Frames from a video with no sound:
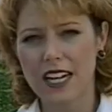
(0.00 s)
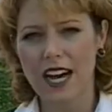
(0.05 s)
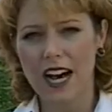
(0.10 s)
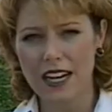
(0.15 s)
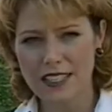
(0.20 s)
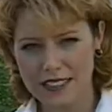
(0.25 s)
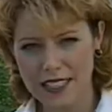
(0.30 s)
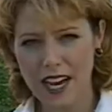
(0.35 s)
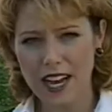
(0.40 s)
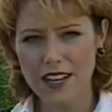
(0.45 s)

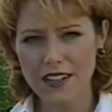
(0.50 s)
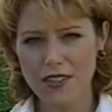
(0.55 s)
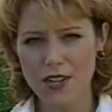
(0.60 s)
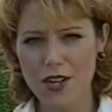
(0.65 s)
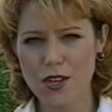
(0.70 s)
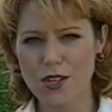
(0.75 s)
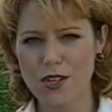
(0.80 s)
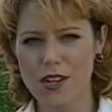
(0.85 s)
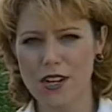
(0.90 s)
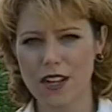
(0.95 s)
A
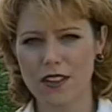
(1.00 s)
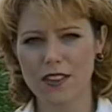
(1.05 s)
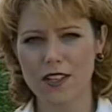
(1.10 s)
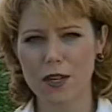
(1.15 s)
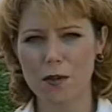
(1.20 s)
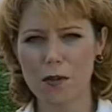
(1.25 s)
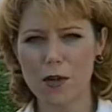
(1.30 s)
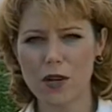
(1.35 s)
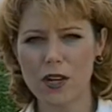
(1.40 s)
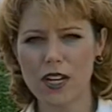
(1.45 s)
dietitian at the
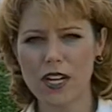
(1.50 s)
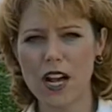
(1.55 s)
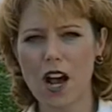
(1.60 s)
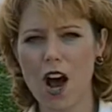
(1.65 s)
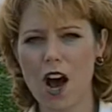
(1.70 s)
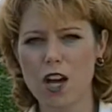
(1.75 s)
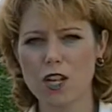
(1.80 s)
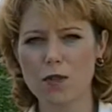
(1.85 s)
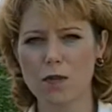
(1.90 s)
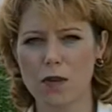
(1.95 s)
community
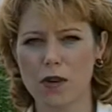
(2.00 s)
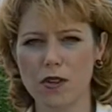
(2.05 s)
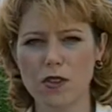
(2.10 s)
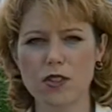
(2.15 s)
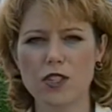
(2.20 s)
hospital,